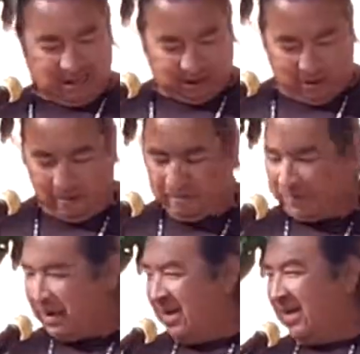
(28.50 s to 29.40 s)
So,
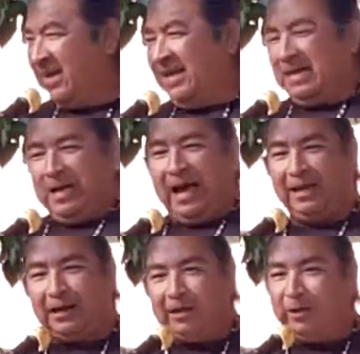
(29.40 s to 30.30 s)
I'd
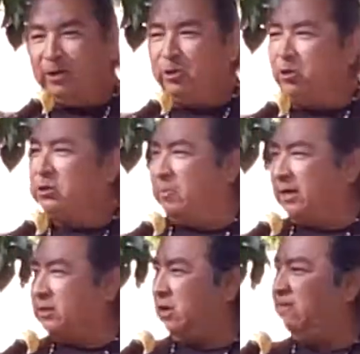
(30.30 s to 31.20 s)
like to introduce
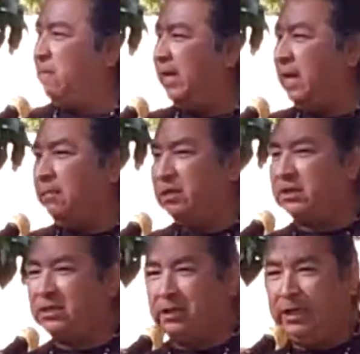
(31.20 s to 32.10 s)
myself. My name
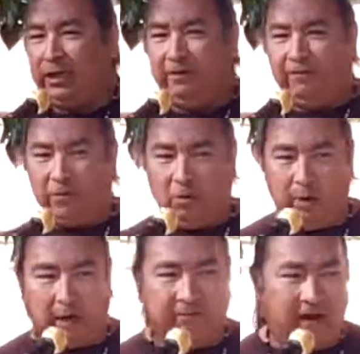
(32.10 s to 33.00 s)
is Steve
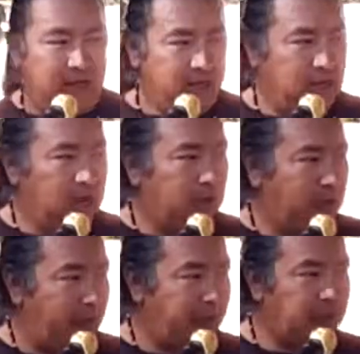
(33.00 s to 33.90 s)
Wickvaya
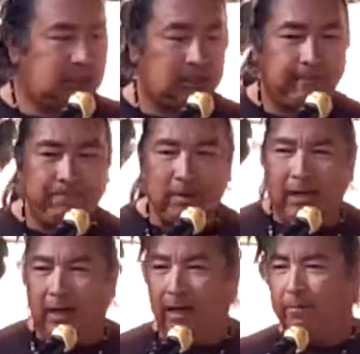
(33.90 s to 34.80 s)
LaRance.
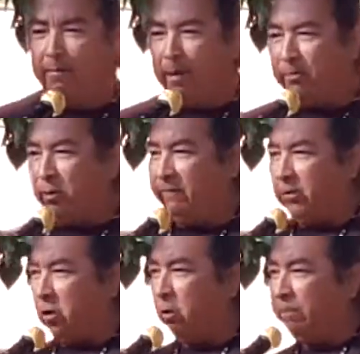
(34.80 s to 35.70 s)
I'm a member of
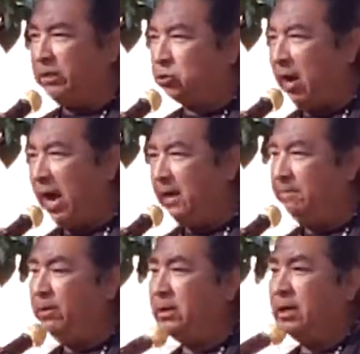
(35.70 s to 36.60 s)
the Hopi
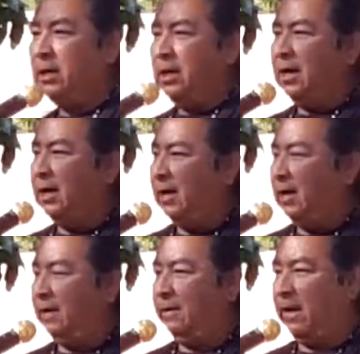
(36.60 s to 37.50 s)
tribe.
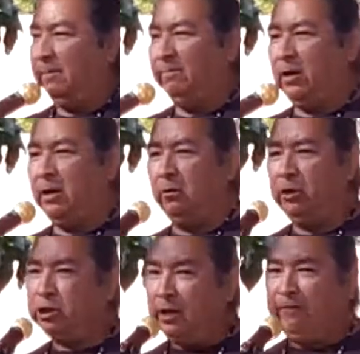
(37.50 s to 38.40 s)
I'm
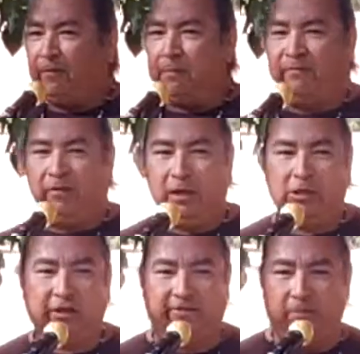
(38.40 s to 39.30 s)
originally from the
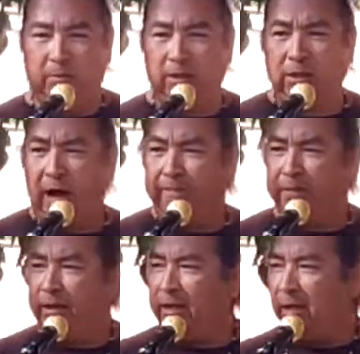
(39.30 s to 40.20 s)
village of
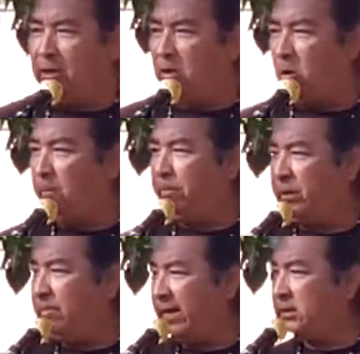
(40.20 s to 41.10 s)
Munkapi on the
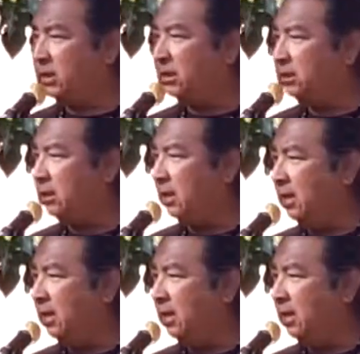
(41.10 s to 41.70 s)
Hopi Mesas,